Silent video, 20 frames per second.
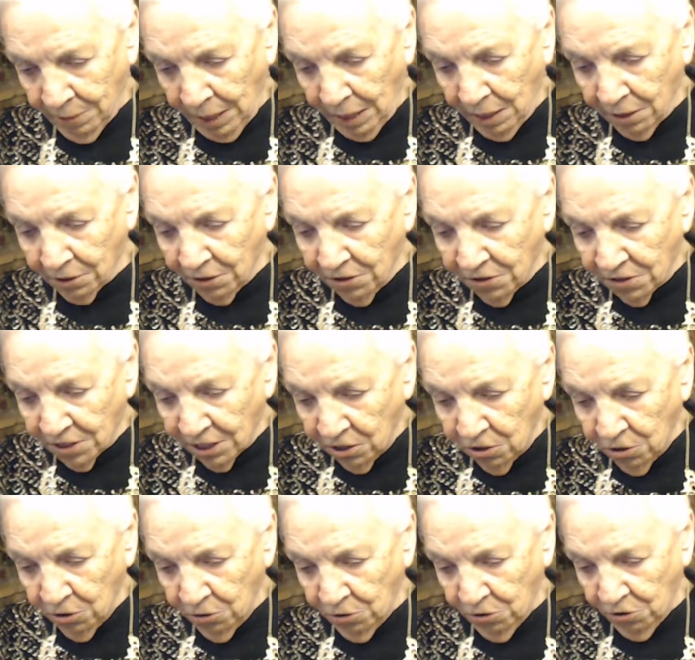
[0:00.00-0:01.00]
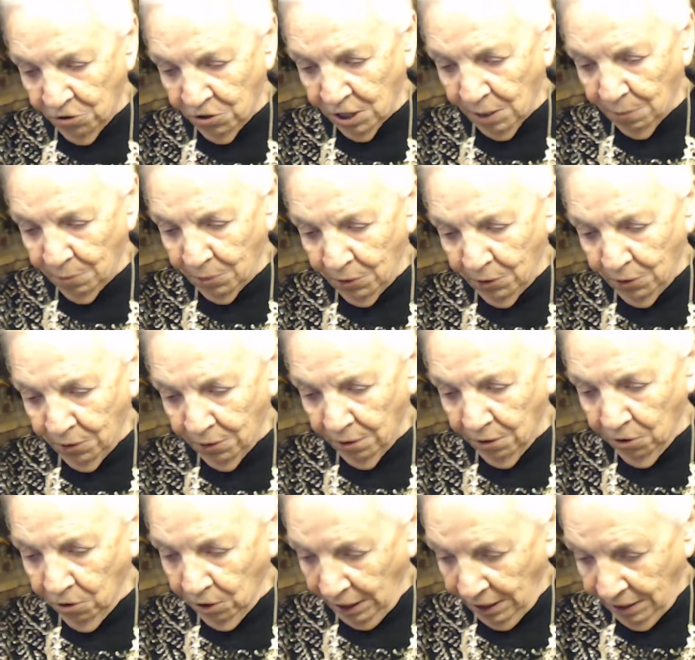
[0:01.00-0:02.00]
I'll continue to shepherd
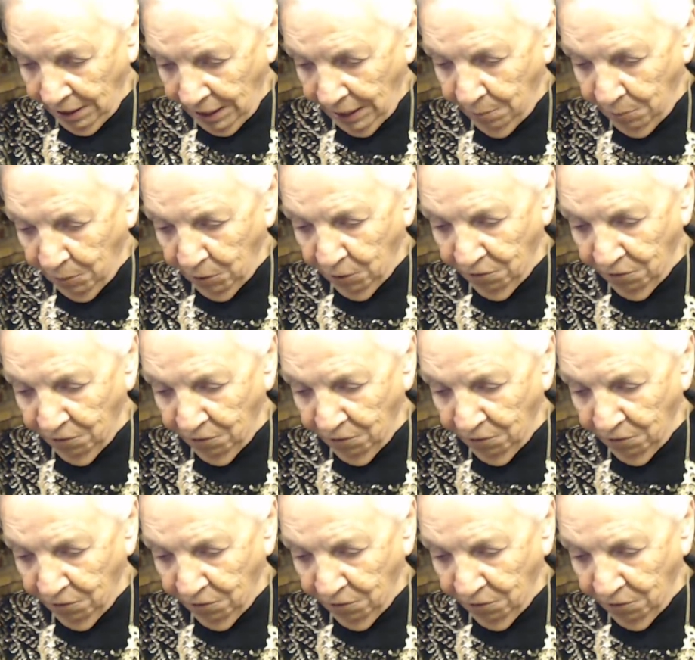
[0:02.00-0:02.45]
and keep your